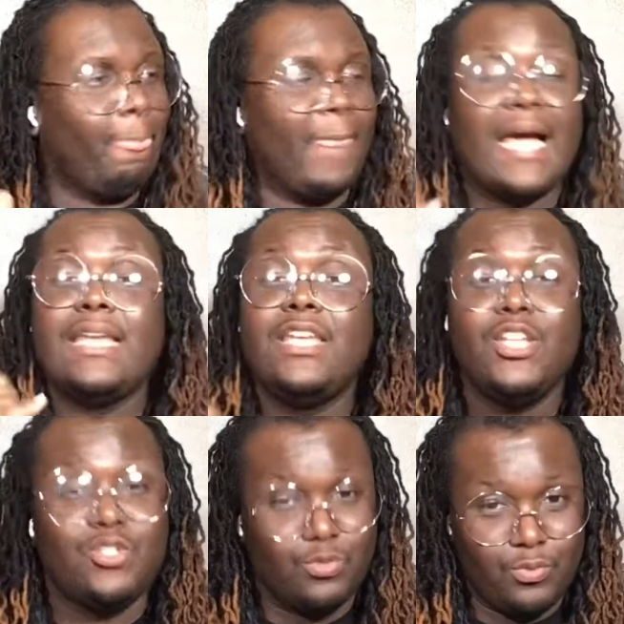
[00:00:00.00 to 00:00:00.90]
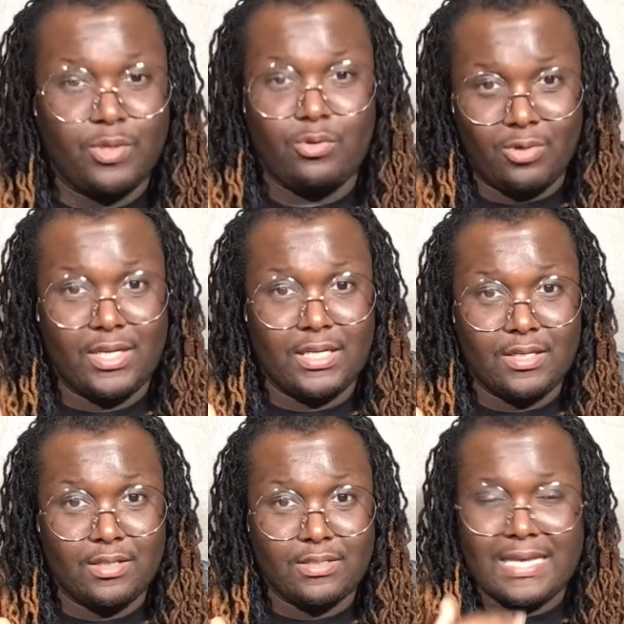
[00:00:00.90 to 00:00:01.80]
I need you real quick,
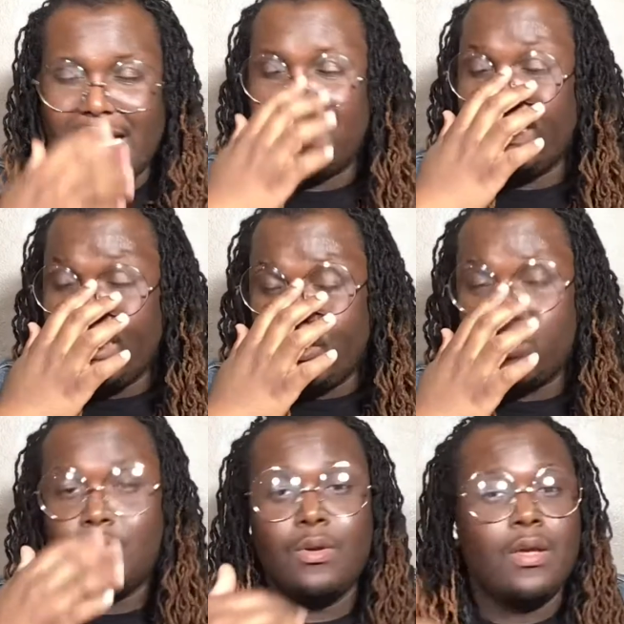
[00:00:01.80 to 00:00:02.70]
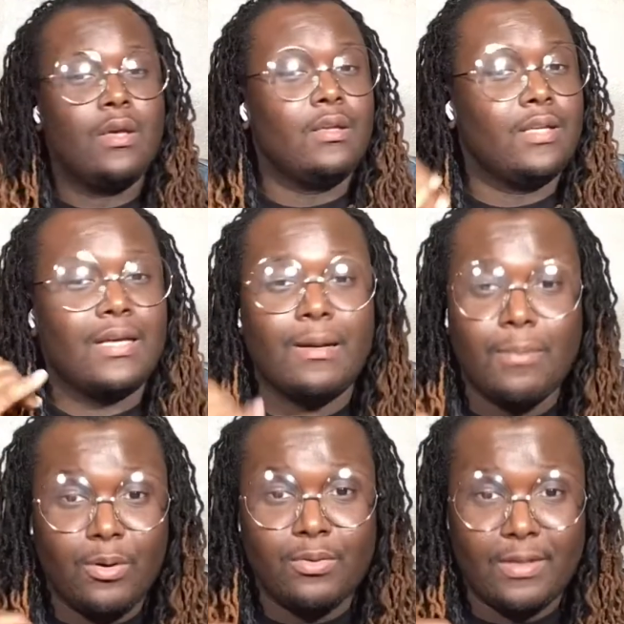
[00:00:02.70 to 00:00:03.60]
cuz I need you to come
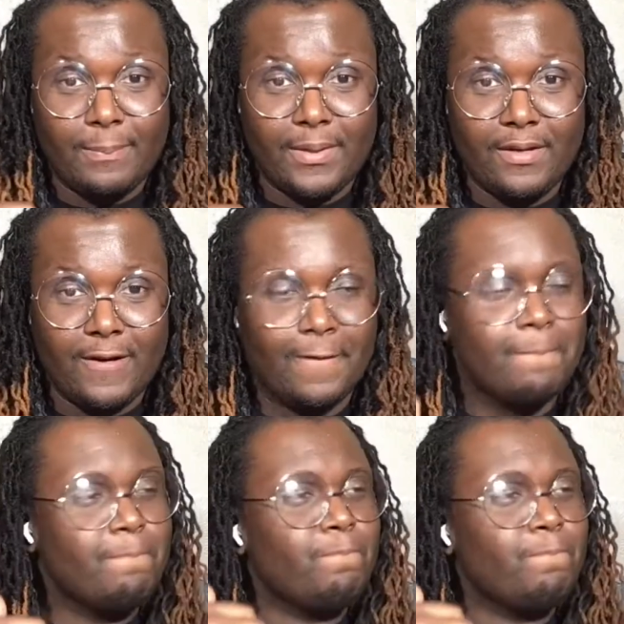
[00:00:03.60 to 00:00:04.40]
on up here,